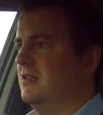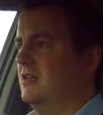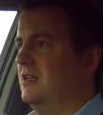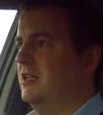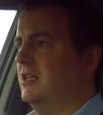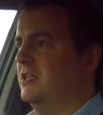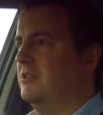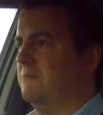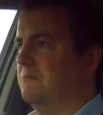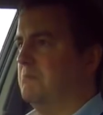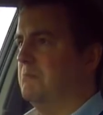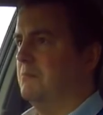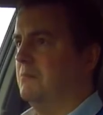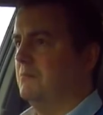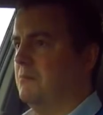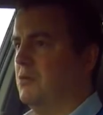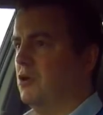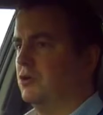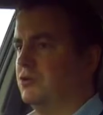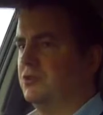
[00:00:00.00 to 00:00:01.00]
is
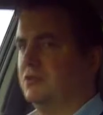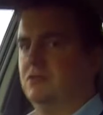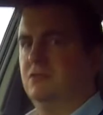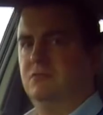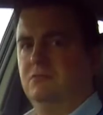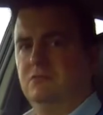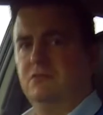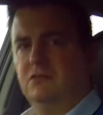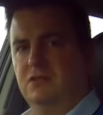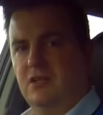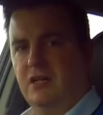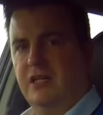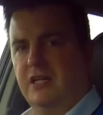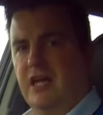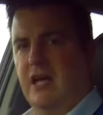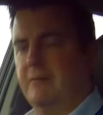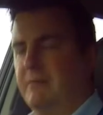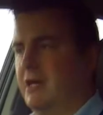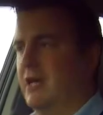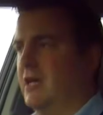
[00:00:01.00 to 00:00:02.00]
modern,
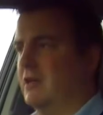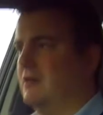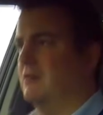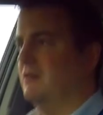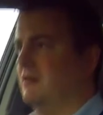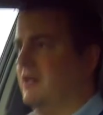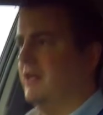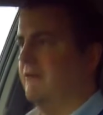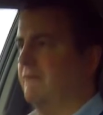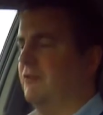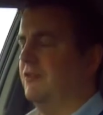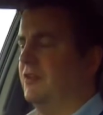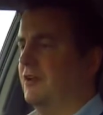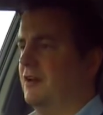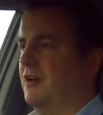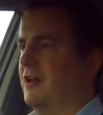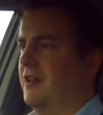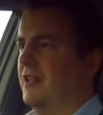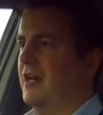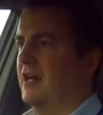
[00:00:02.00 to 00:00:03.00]
dynamic, and everything
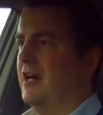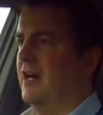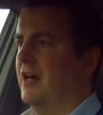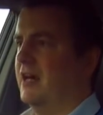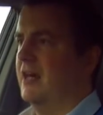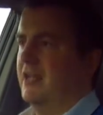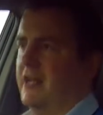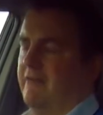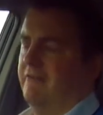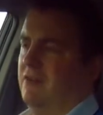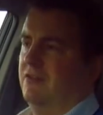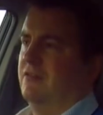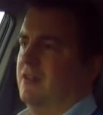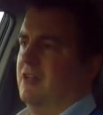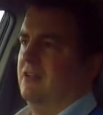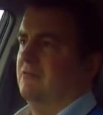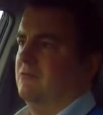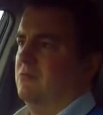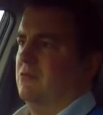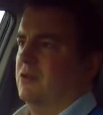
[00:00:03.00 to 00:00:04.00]
like that, and everything
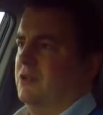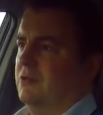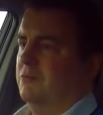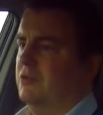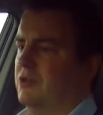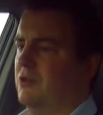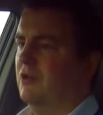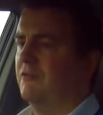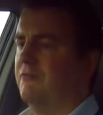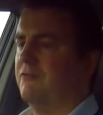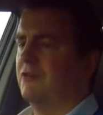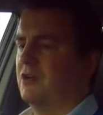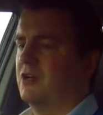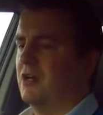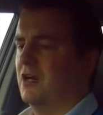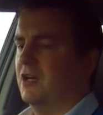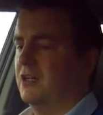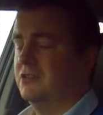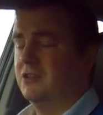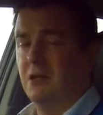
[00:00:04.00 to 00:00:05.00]
when you look for a
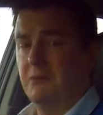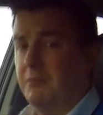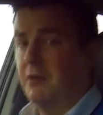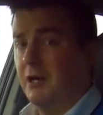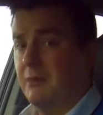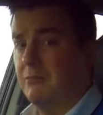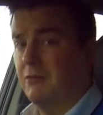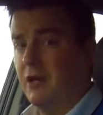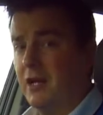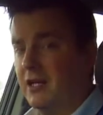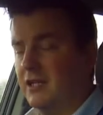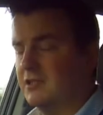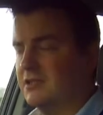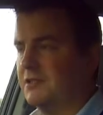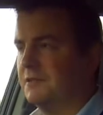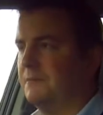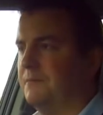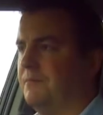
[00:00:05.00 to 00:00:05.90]
car, don't buy a Prius.